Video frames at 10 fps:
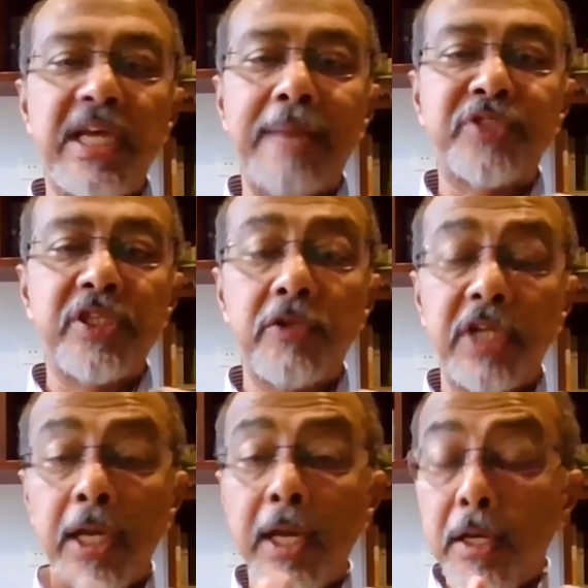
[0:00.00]

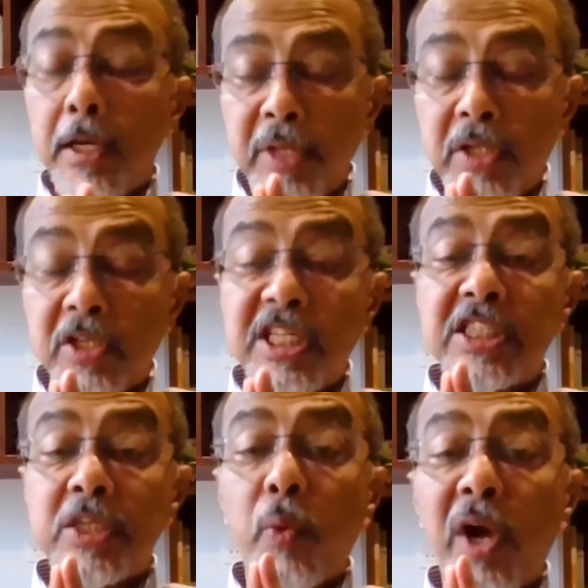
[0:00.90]
absolutely, because there's
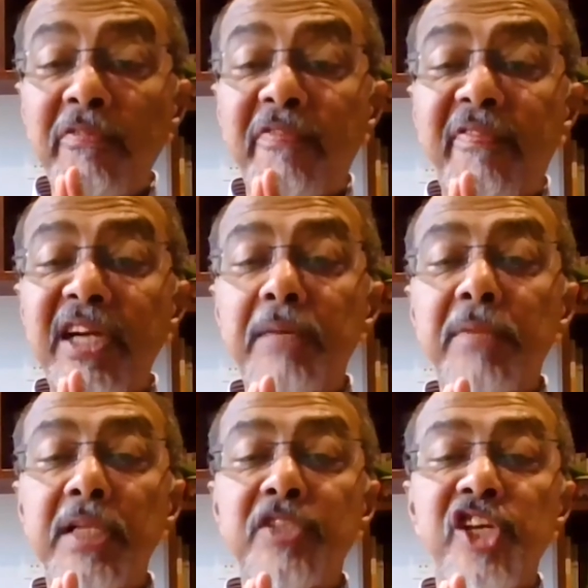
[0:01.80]
a one
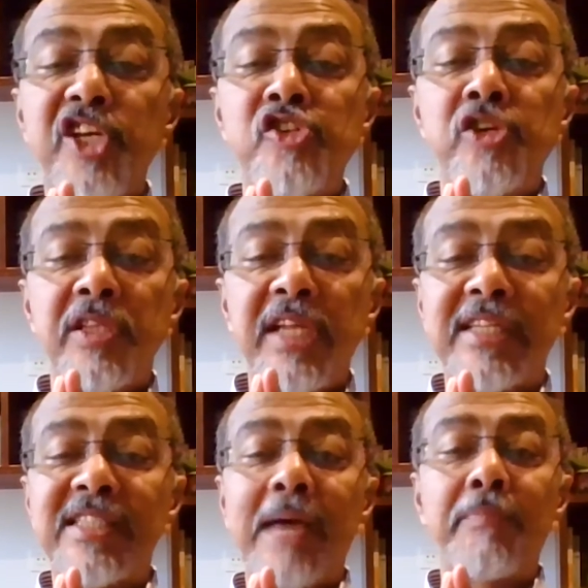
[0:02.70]
fundamental change that
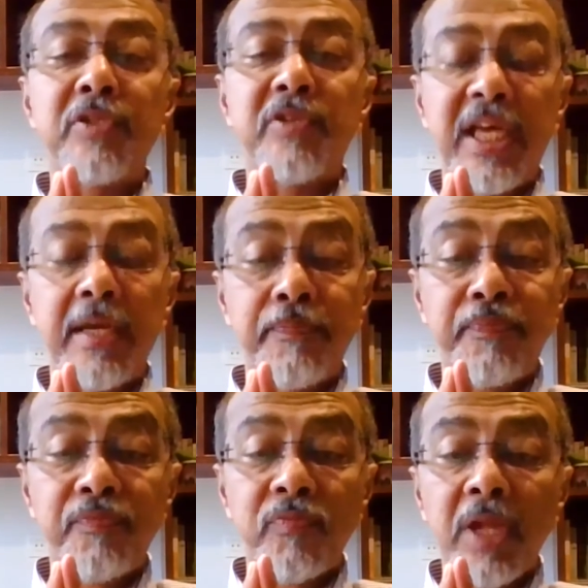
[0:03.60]
has happened today.
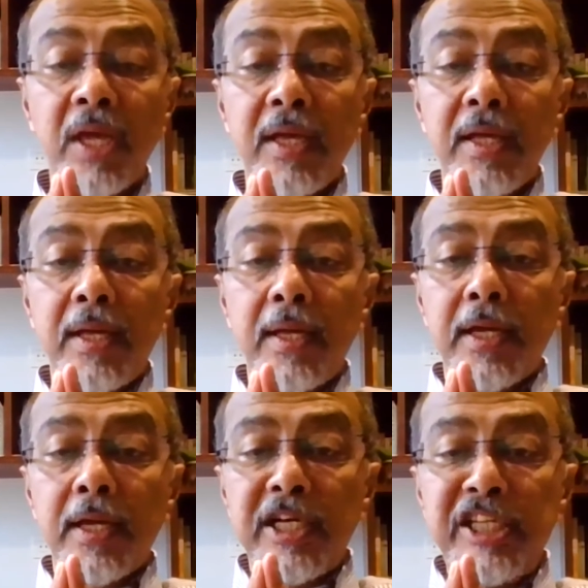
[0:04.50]

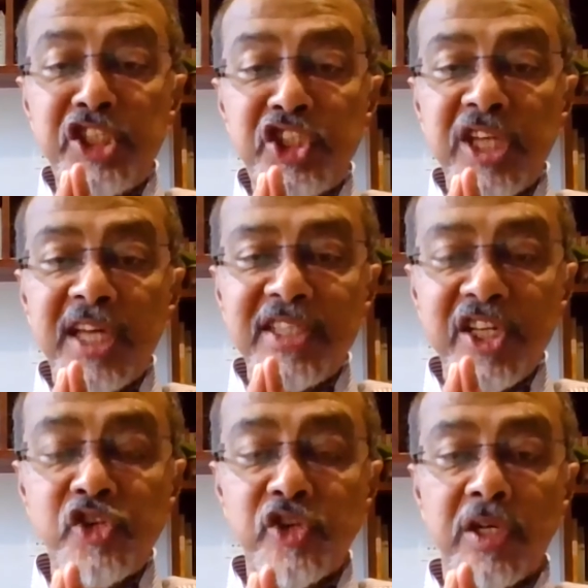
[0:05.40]

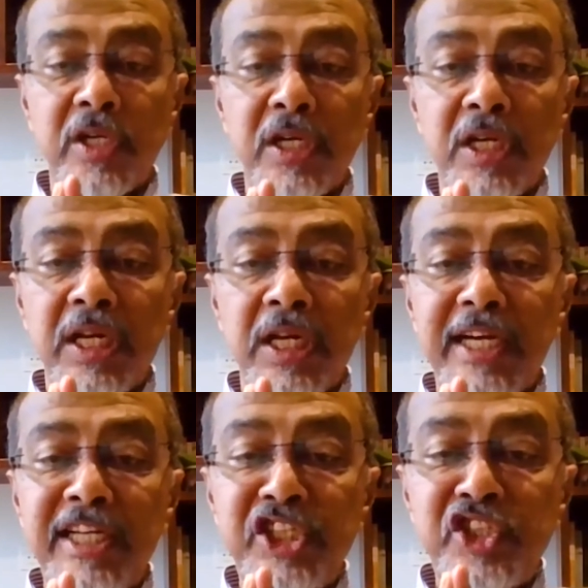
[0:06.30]
Digitization,
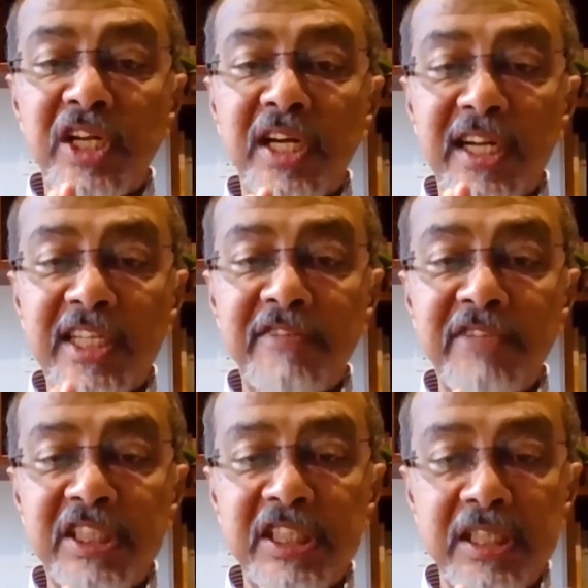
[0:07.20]
digital
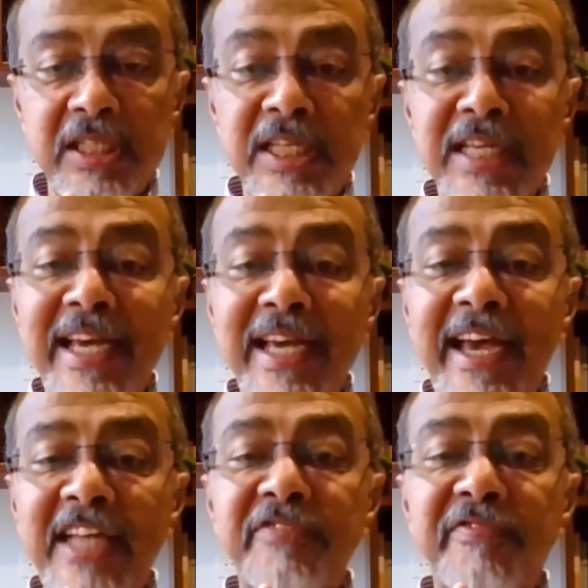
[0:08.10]
connectivity
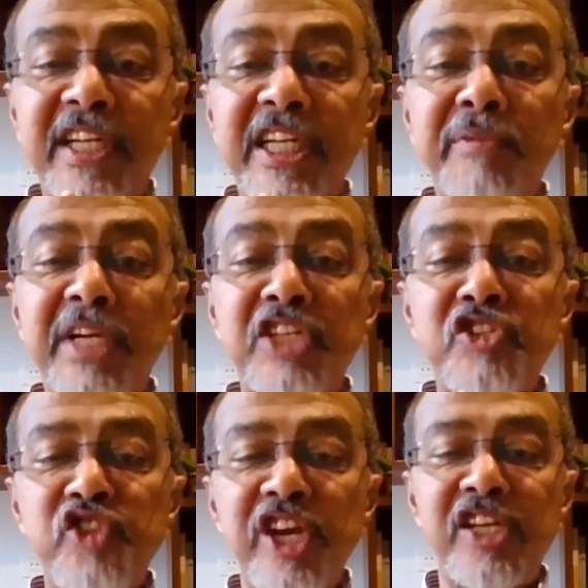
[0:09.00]
has fundamentally
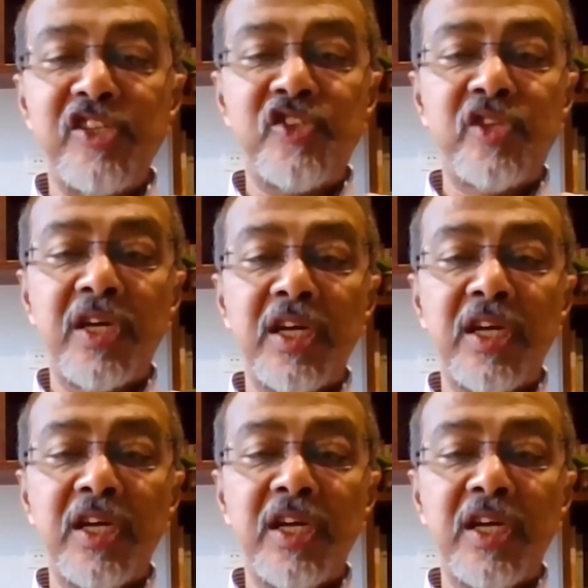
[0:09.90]
changed